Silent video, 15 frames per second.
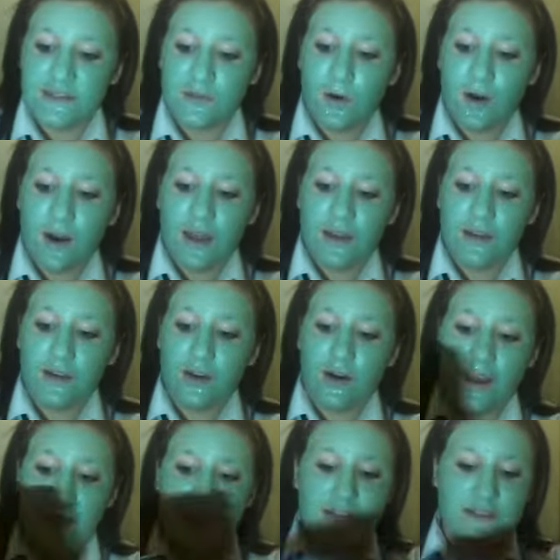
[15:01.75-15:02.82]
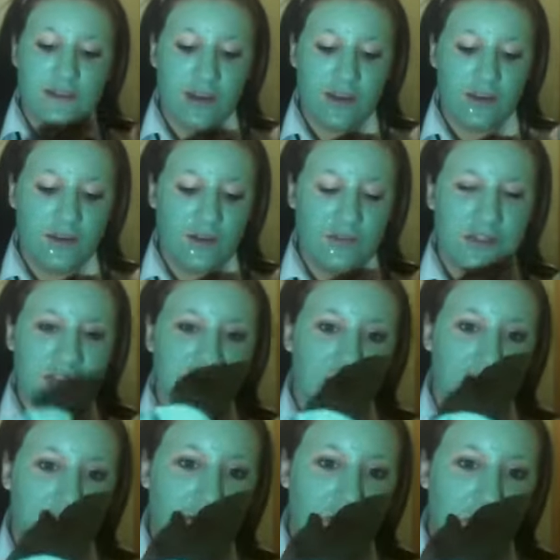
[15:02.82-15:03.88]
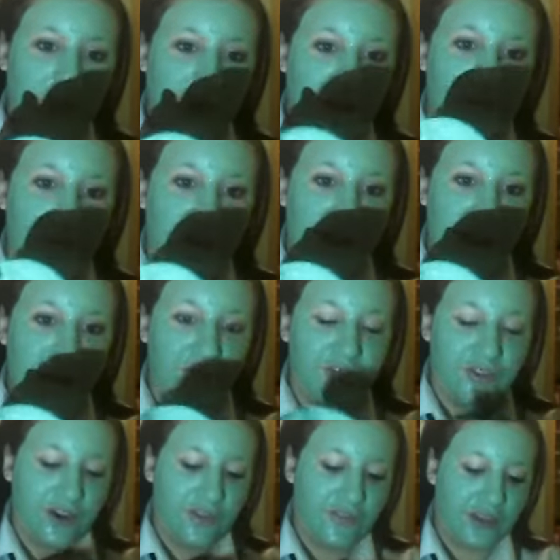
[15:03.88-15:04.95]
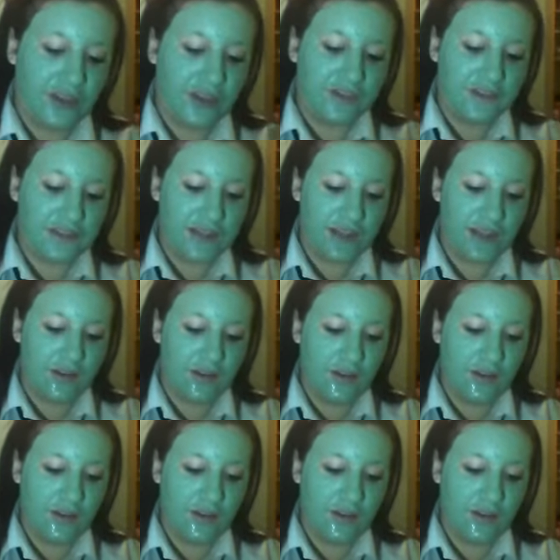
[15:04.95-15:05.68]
quite nice, so I've still got quite a lot left after using it.